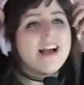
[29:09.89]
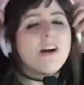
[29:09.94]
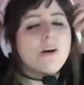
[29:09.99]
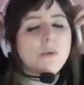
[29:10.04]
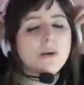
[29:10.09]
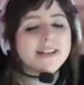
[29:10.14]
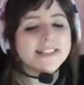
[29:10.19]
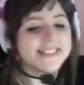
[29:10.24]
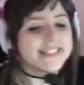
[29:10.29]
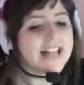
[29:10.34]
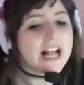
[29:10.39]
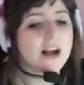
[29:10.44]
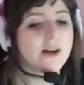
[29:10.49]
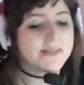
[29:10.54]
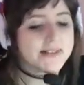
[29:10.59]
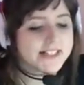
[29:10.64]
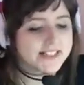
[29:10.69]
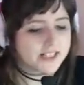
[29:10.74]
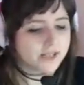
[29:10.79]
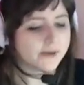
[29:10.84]
What sound
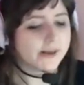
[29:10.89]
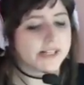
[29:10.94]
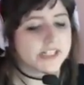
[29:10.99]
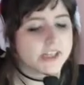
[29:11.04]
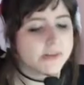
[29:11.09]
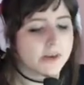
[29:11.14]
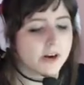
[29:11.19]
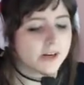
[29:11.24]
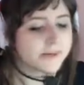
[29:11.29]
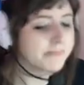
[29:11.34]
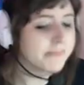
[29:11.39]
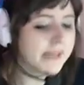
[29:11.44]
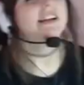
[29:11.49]
does a question mark make?